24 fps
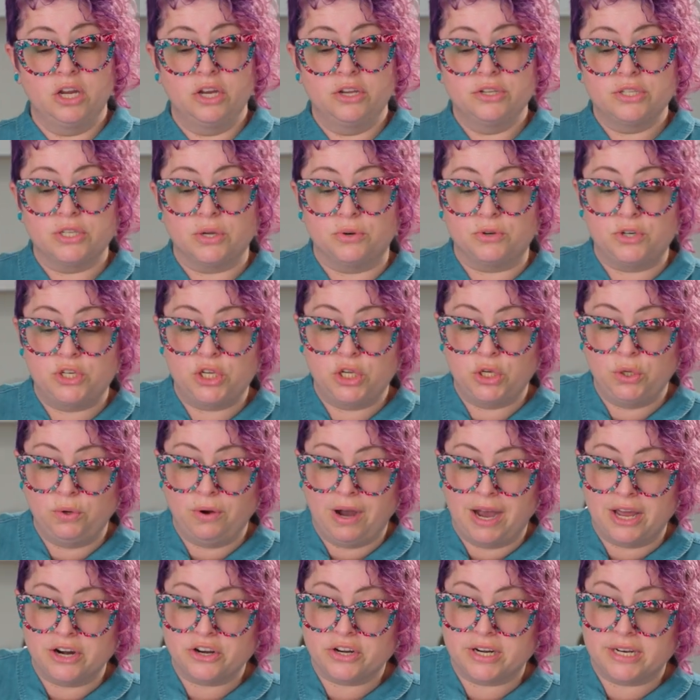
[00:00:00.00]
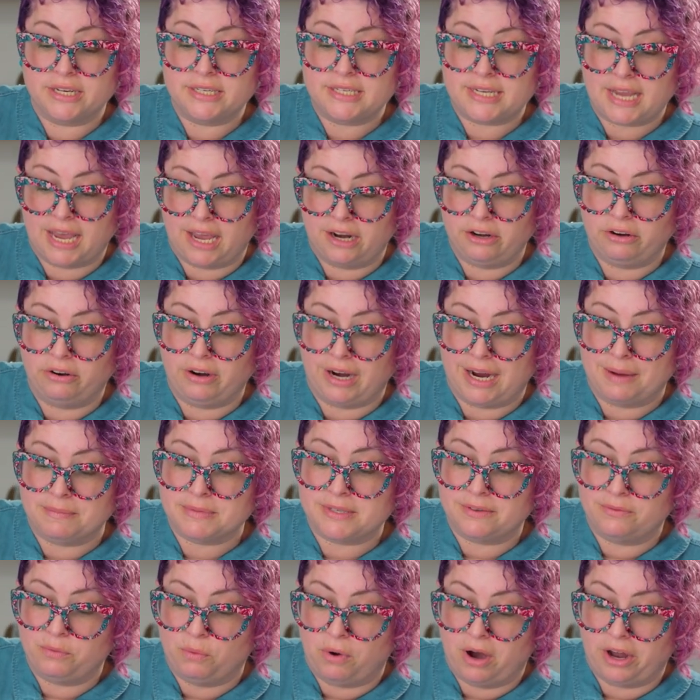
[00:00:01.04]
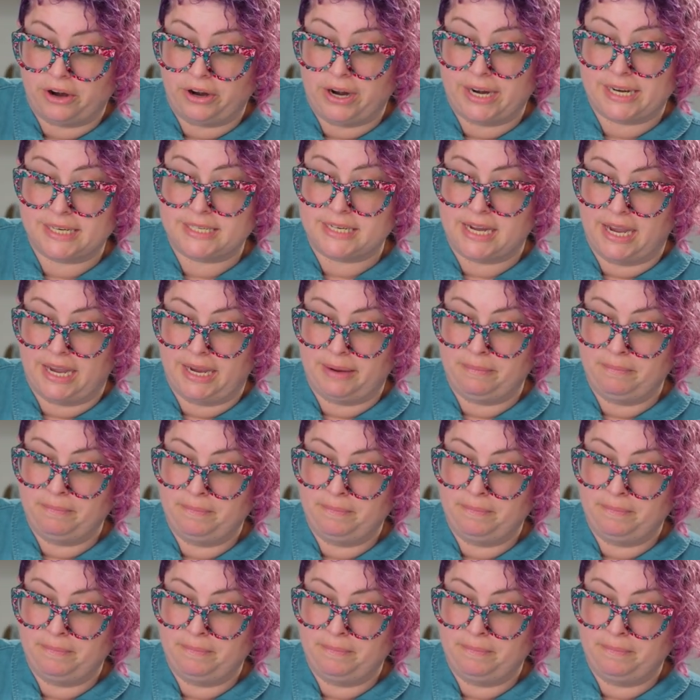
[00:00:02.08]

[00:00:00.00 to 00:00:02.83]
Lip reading: So 210 grams of water at a time.